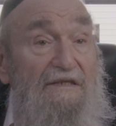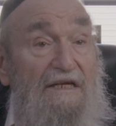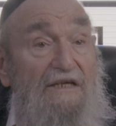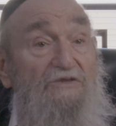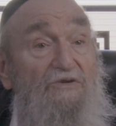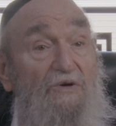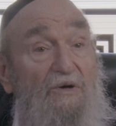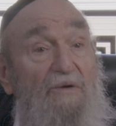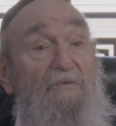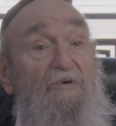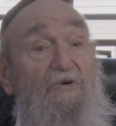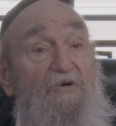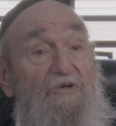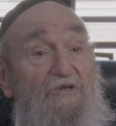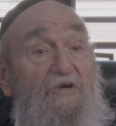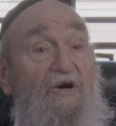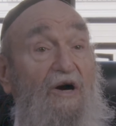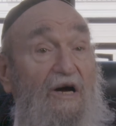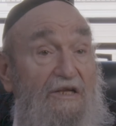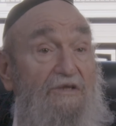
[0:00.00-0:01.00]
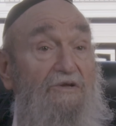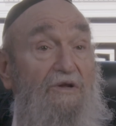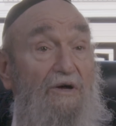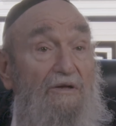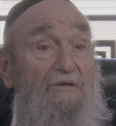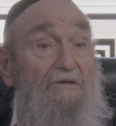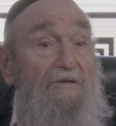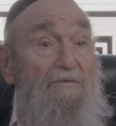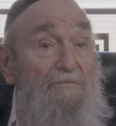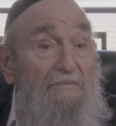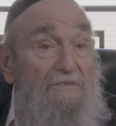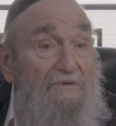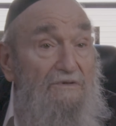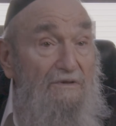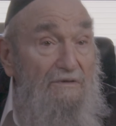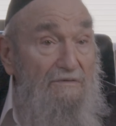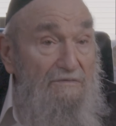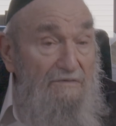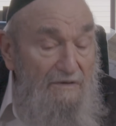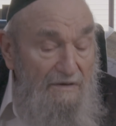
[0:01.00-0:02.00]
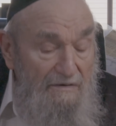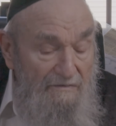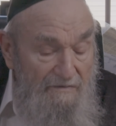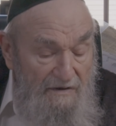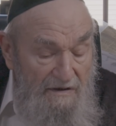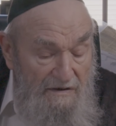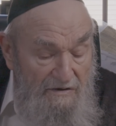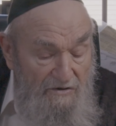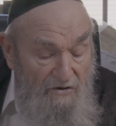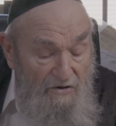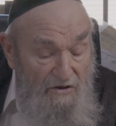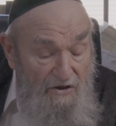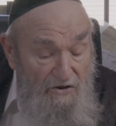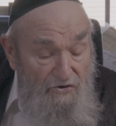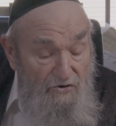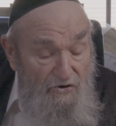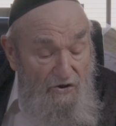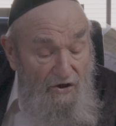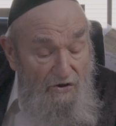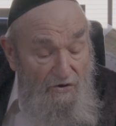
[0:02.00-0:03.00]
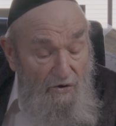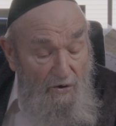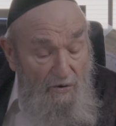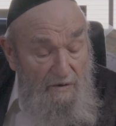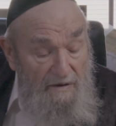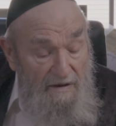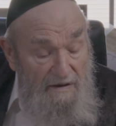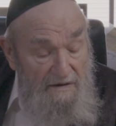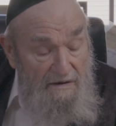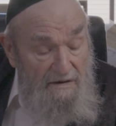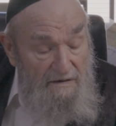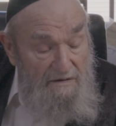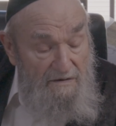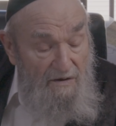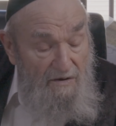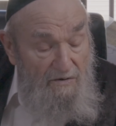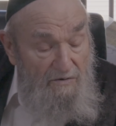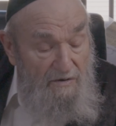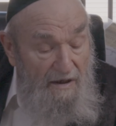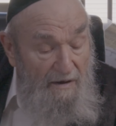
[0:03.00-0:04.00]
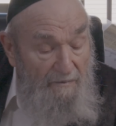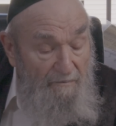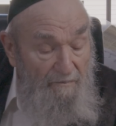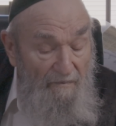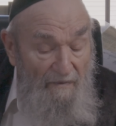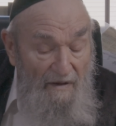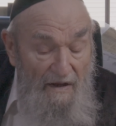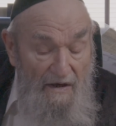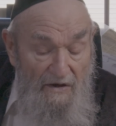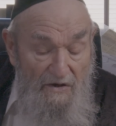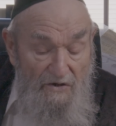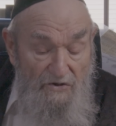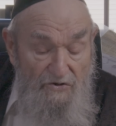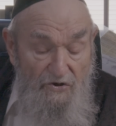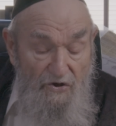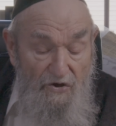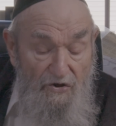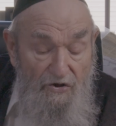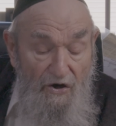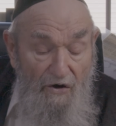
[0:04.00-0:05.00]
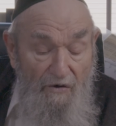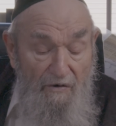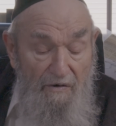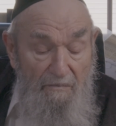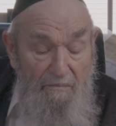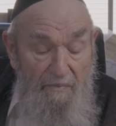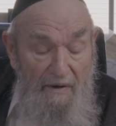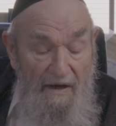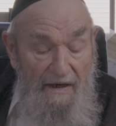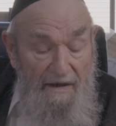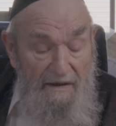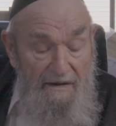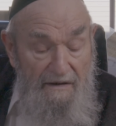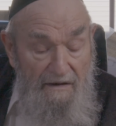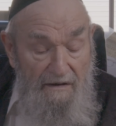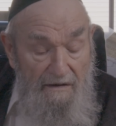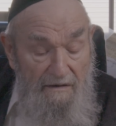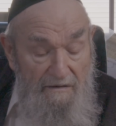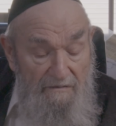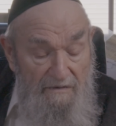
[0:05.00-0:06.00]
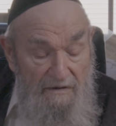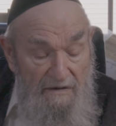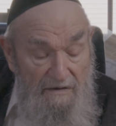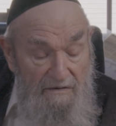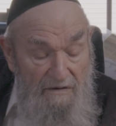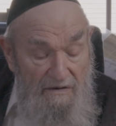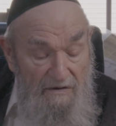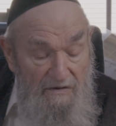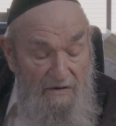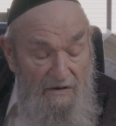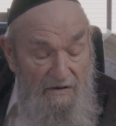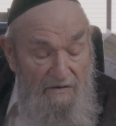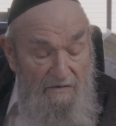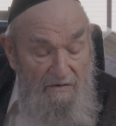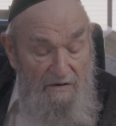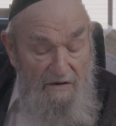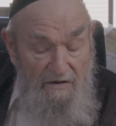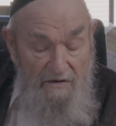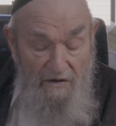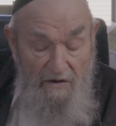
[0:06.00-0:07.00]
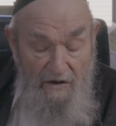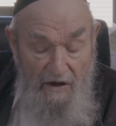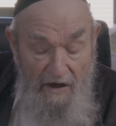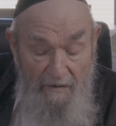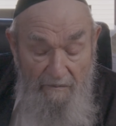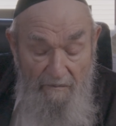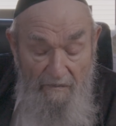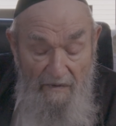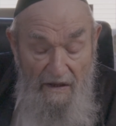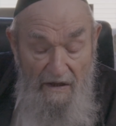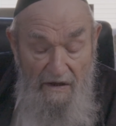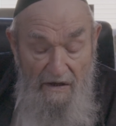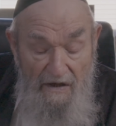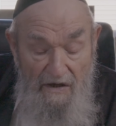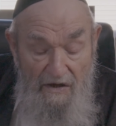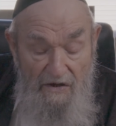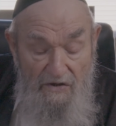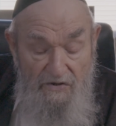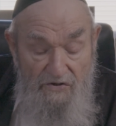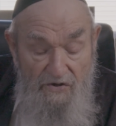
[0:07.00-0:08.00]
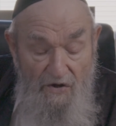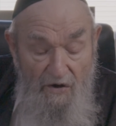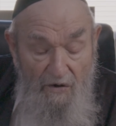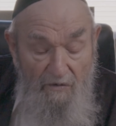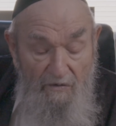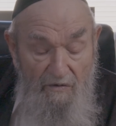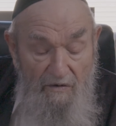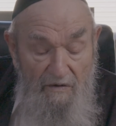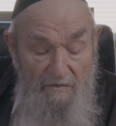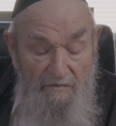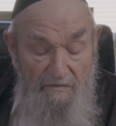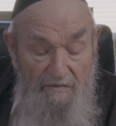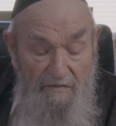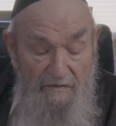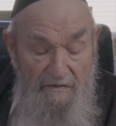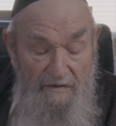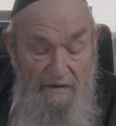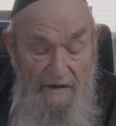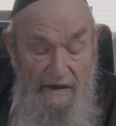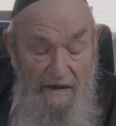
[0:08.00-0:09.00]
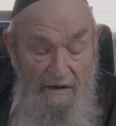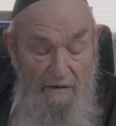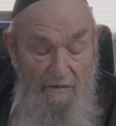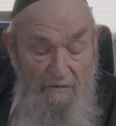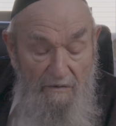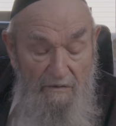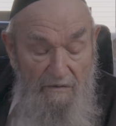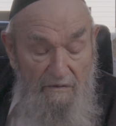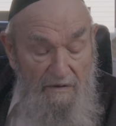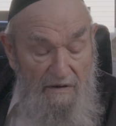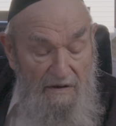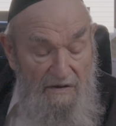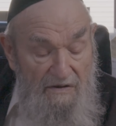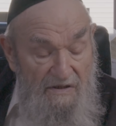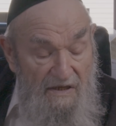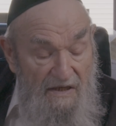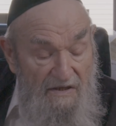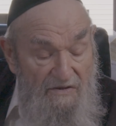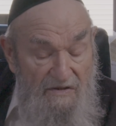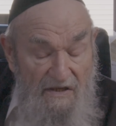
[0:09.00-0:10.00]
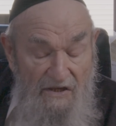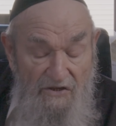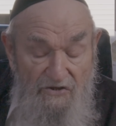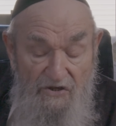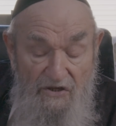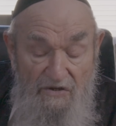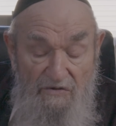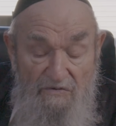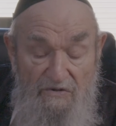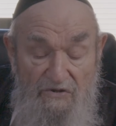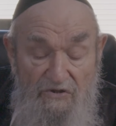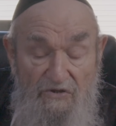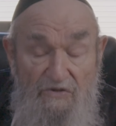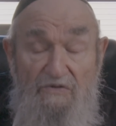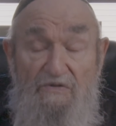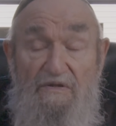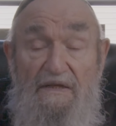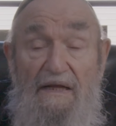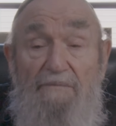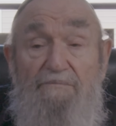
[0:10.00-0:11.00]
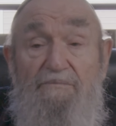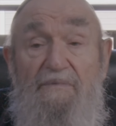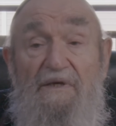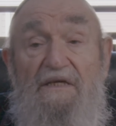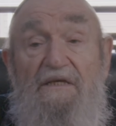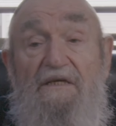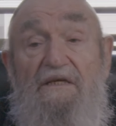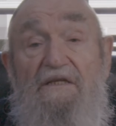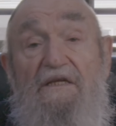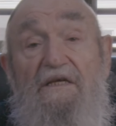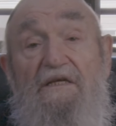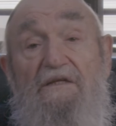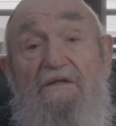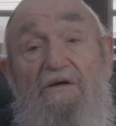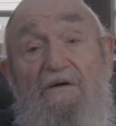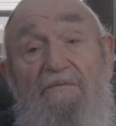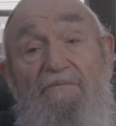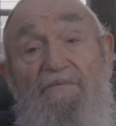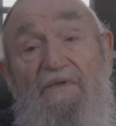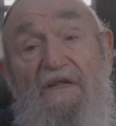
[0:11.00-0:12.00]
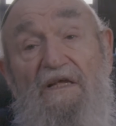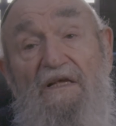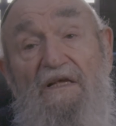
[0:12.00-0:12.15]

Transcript: That's only because God told them. So, so they should have known that this okay. So you're going back okay. So now it says that she she stopped being a needle.